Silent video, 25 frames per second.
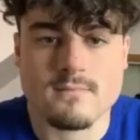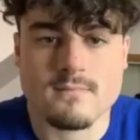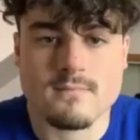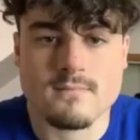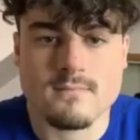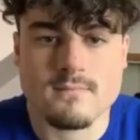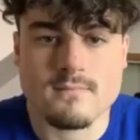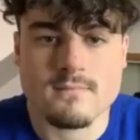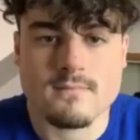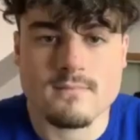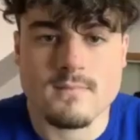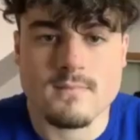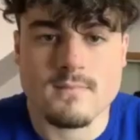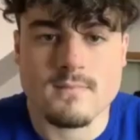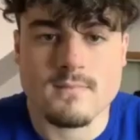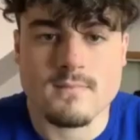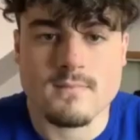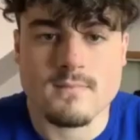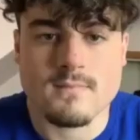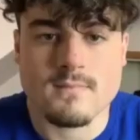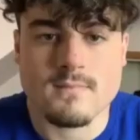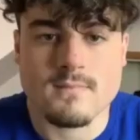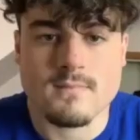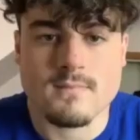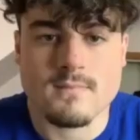Oh, they're
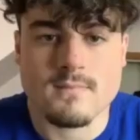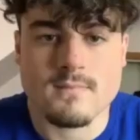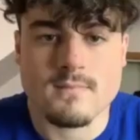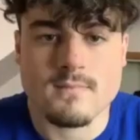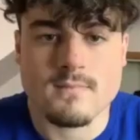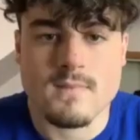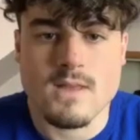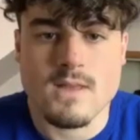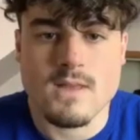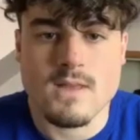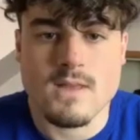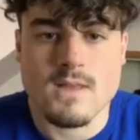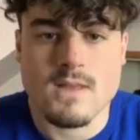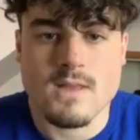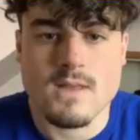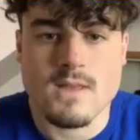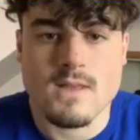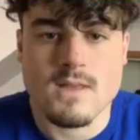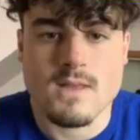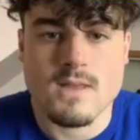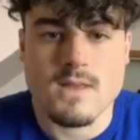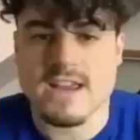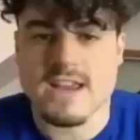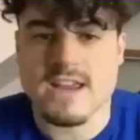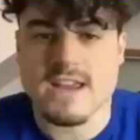doing great. You know, they're
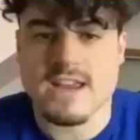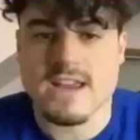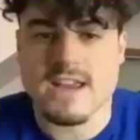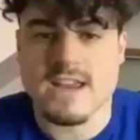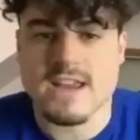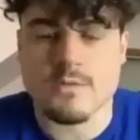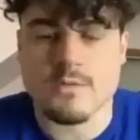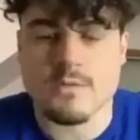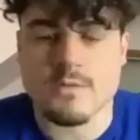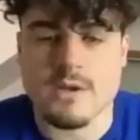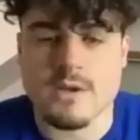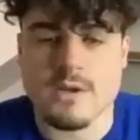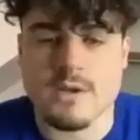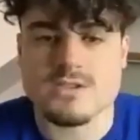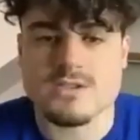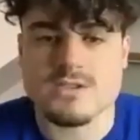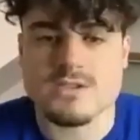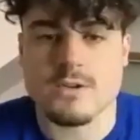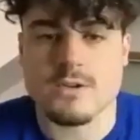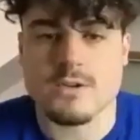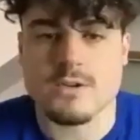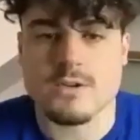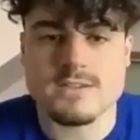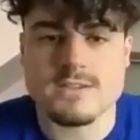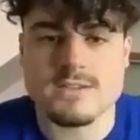ecstatic with my
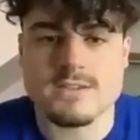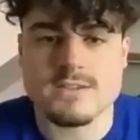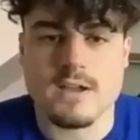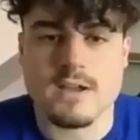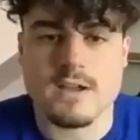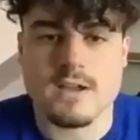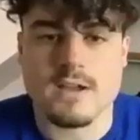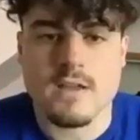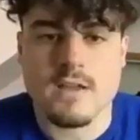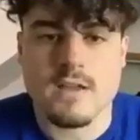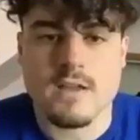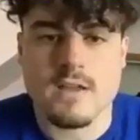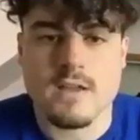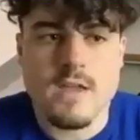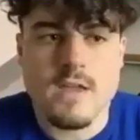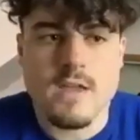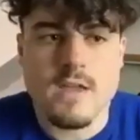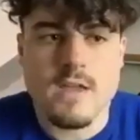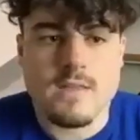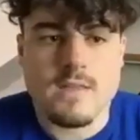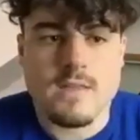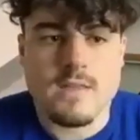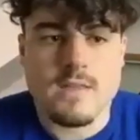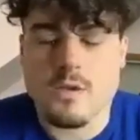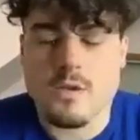choice. They
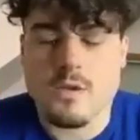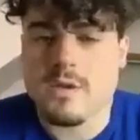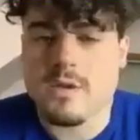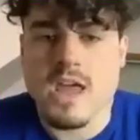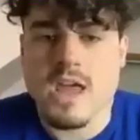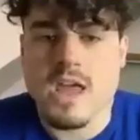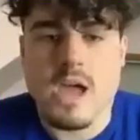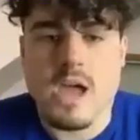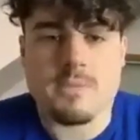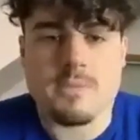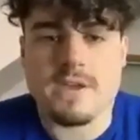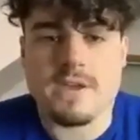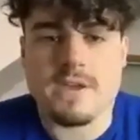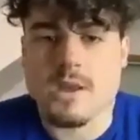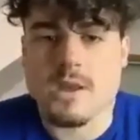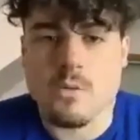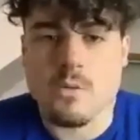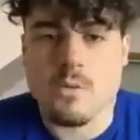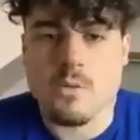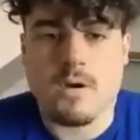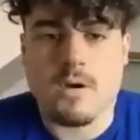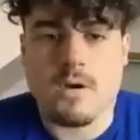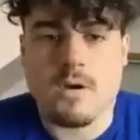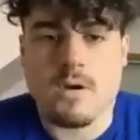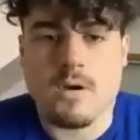would have been happy anywhere
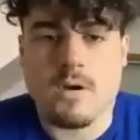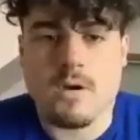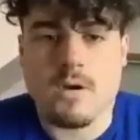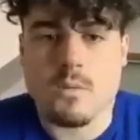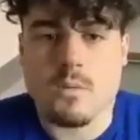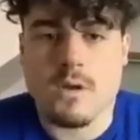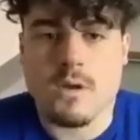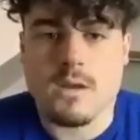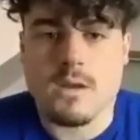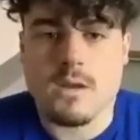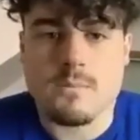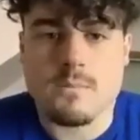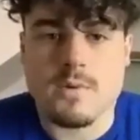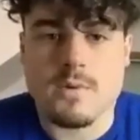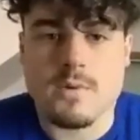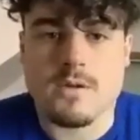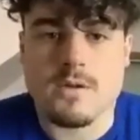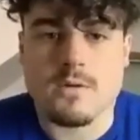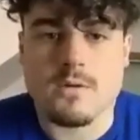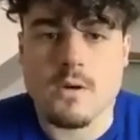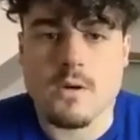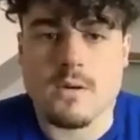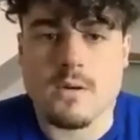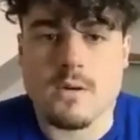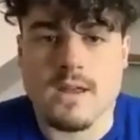I went, but, you know,
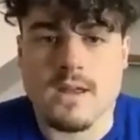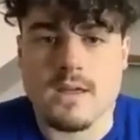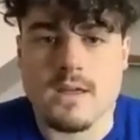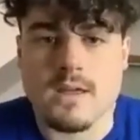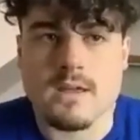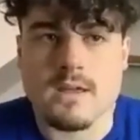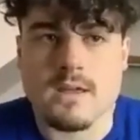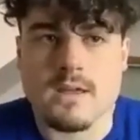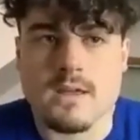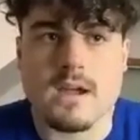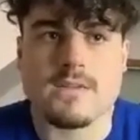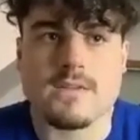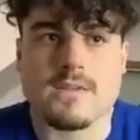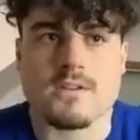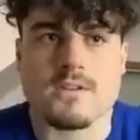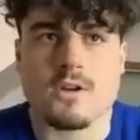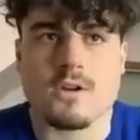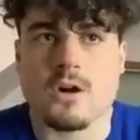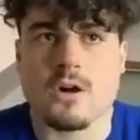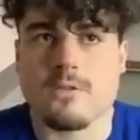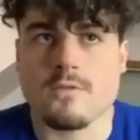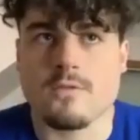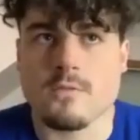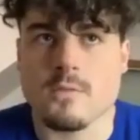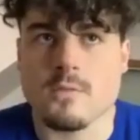when I got the call
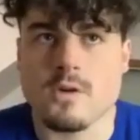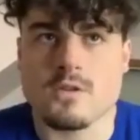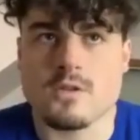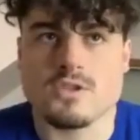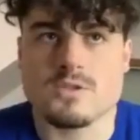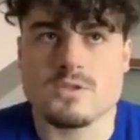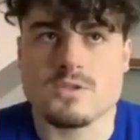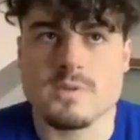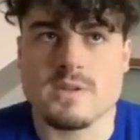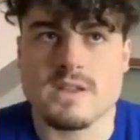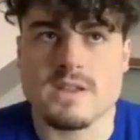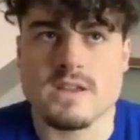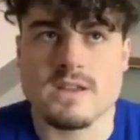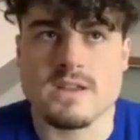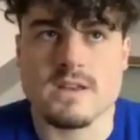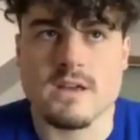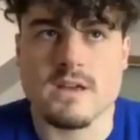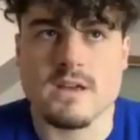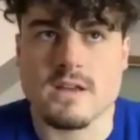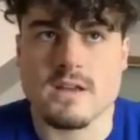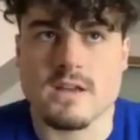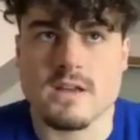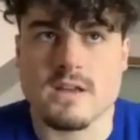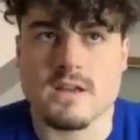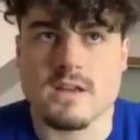from Coach P and
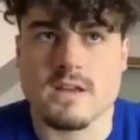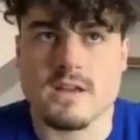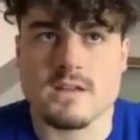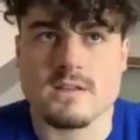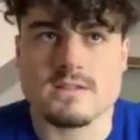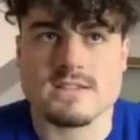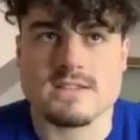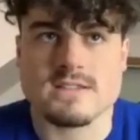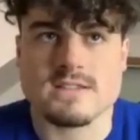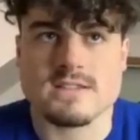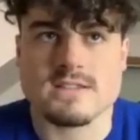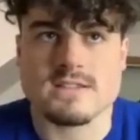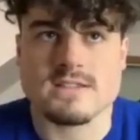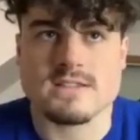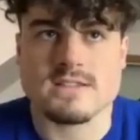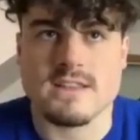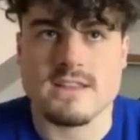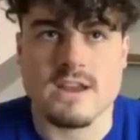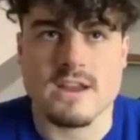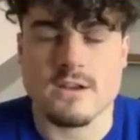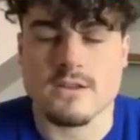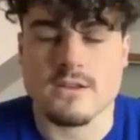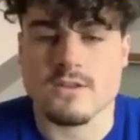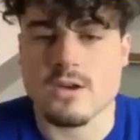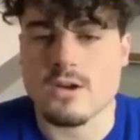down to talk
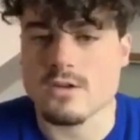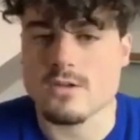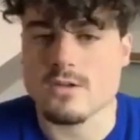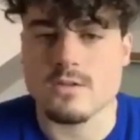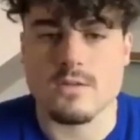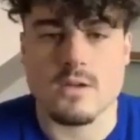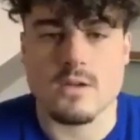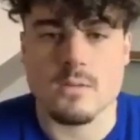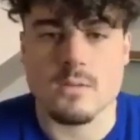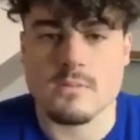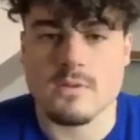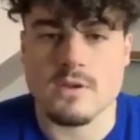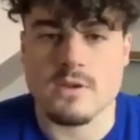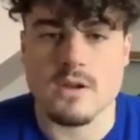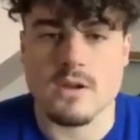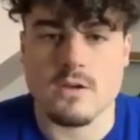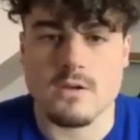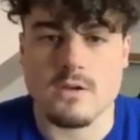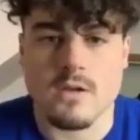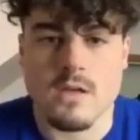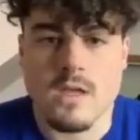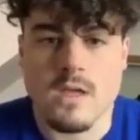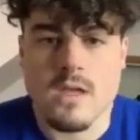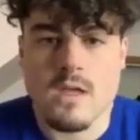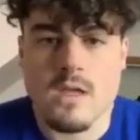to them, you know,
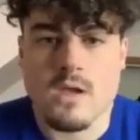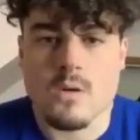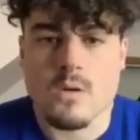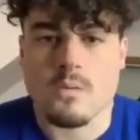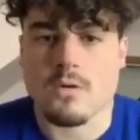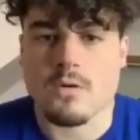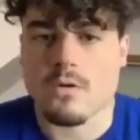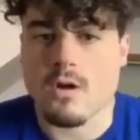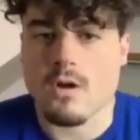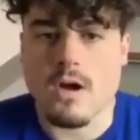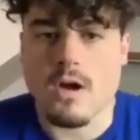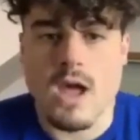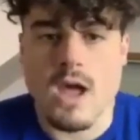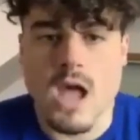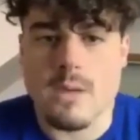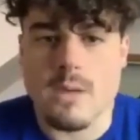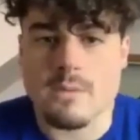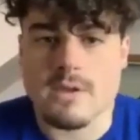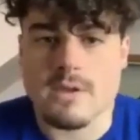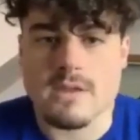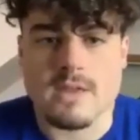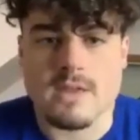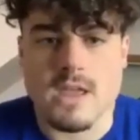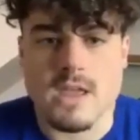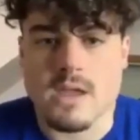we were all
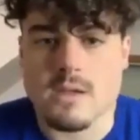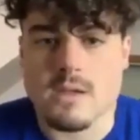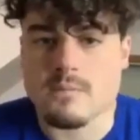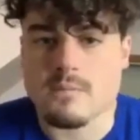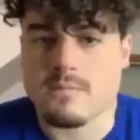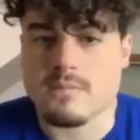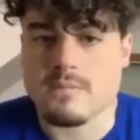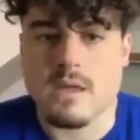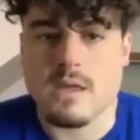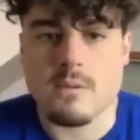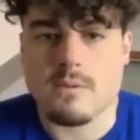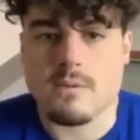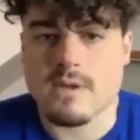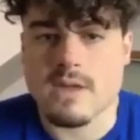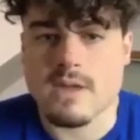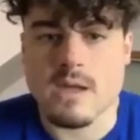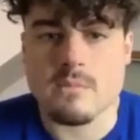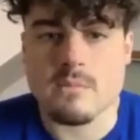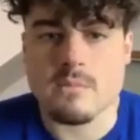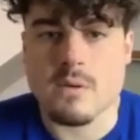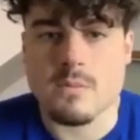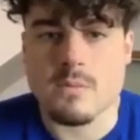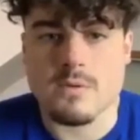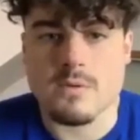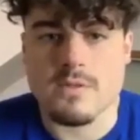happy and came
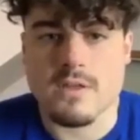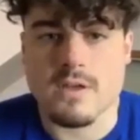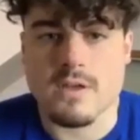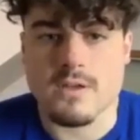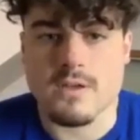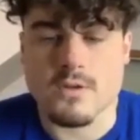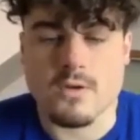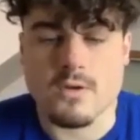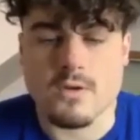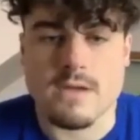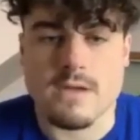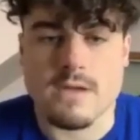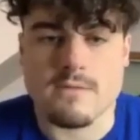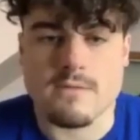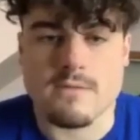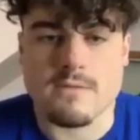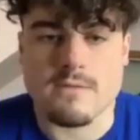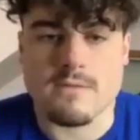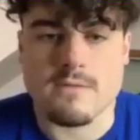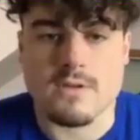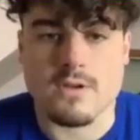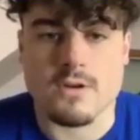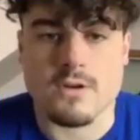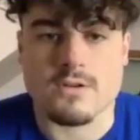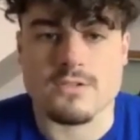up with New Haven
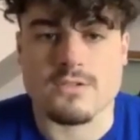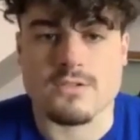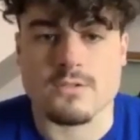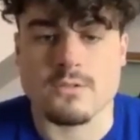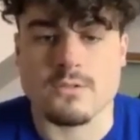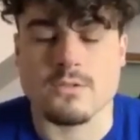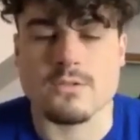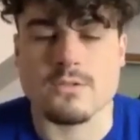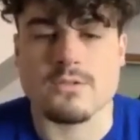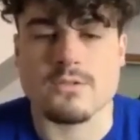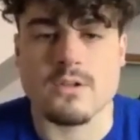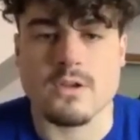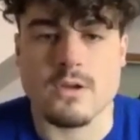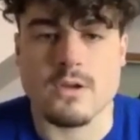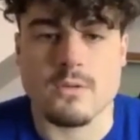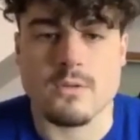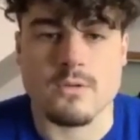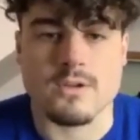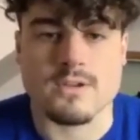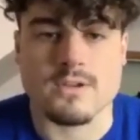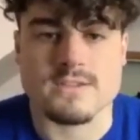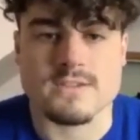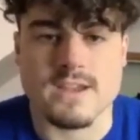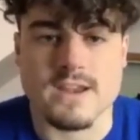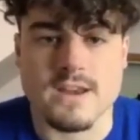school. So we're
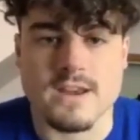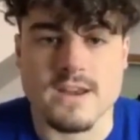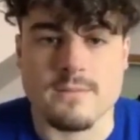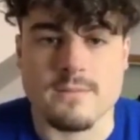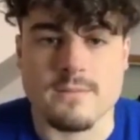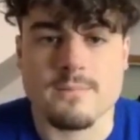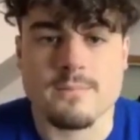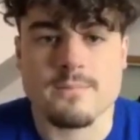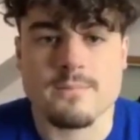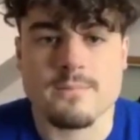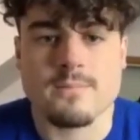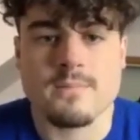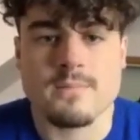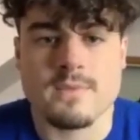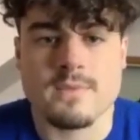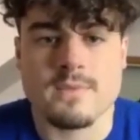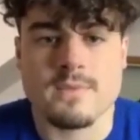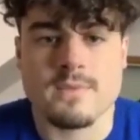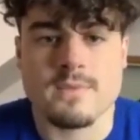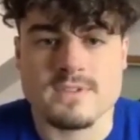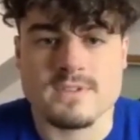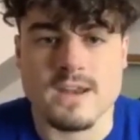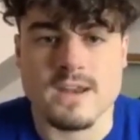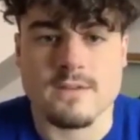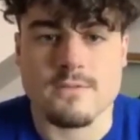excited
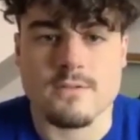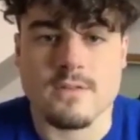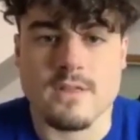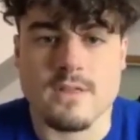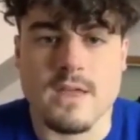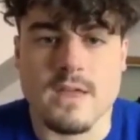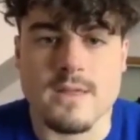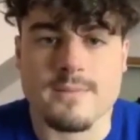for that.